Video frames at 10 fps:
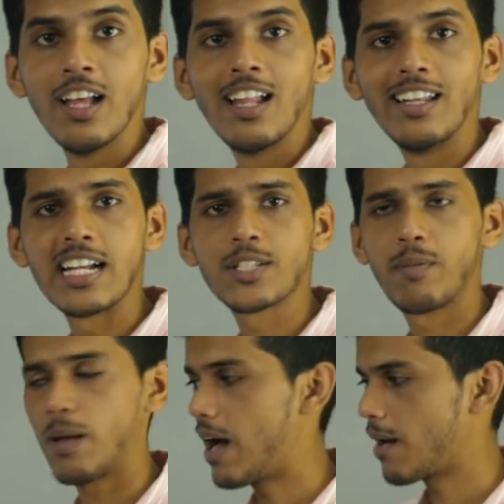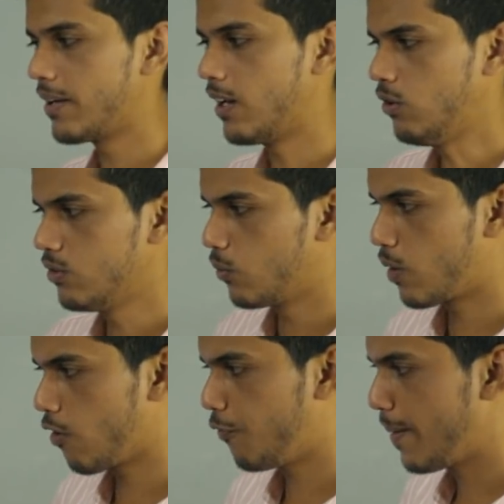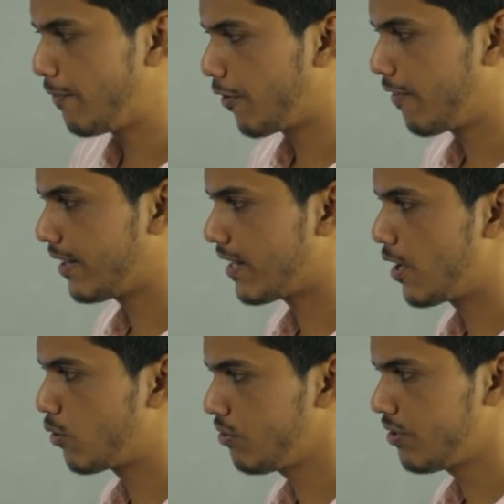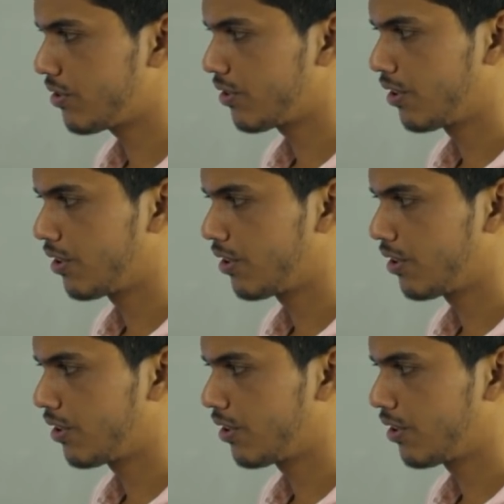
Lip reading: Let's play Barbie now, one of my favorite cartoons.